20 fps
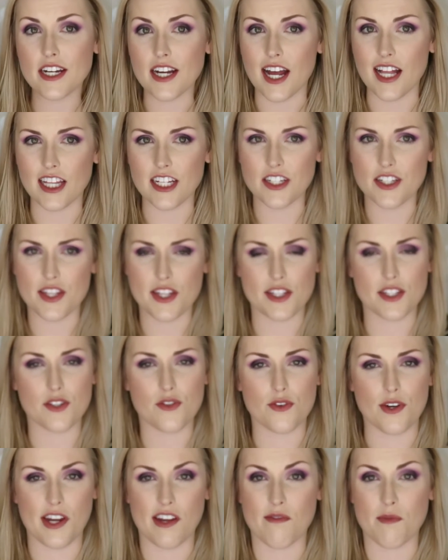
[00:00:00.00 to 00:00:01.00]
color that's
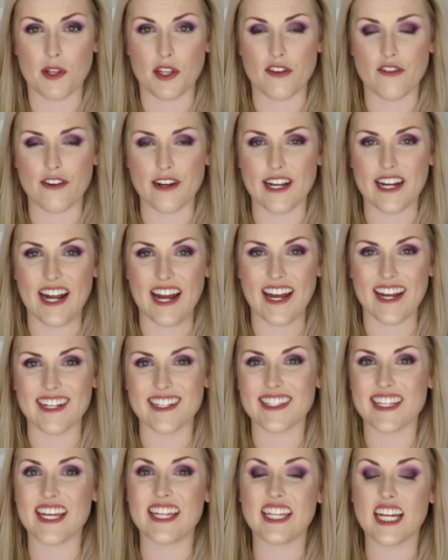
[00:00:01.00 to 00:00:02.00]
great with green
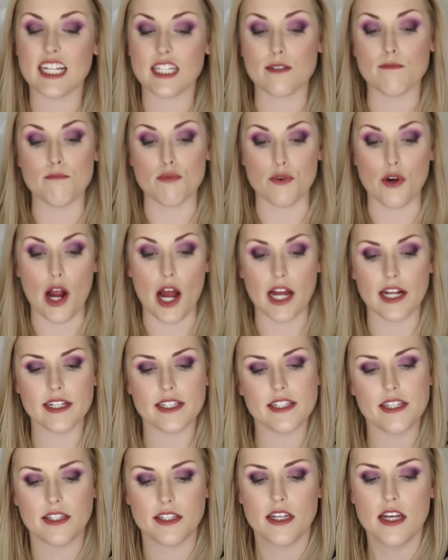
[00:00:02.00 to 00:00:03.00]
eyes, and that's
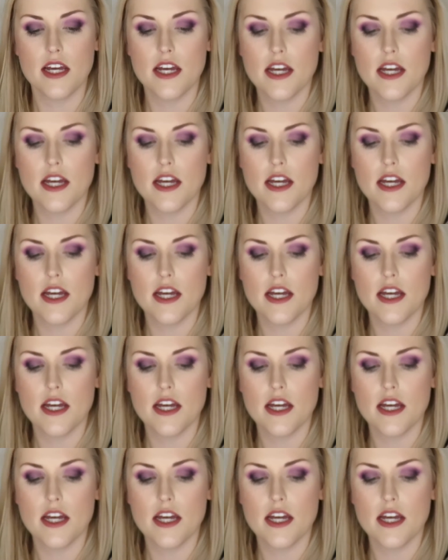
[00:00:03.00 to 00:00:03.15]
bronze.